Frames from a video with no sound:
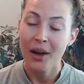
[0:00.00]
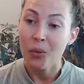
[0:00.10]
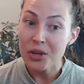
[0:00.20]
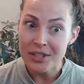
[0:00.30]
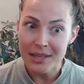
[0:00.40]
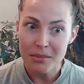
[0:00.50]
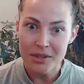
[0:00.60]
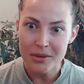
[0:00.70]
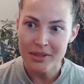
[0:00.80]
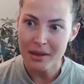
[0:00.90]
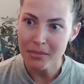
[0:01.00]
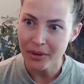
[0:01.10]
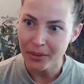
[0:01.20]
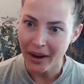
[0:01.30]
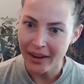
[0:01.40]
Which seems
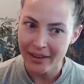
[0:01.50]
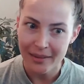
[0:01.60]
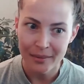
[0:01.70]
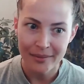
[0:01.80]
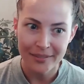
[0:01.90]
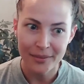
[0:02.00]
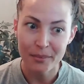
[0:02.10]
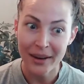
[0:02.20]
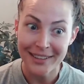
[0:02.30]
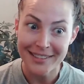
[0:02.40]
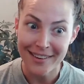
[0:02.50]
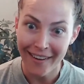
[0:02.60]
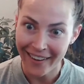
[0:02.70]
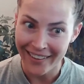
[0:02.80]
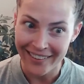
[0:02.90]
simple, right? But it's
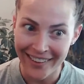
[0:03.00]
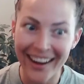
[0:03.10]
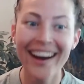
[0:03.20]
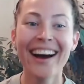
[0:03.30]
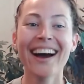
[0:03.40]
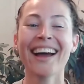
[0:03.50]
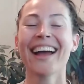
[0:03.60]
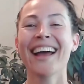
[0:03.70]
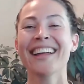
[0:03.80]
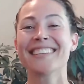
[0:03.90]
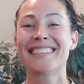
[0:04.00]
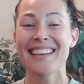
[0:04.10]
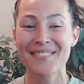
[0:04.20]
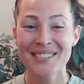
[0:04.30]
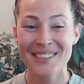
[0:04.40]
not. It
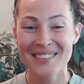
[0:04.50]
seems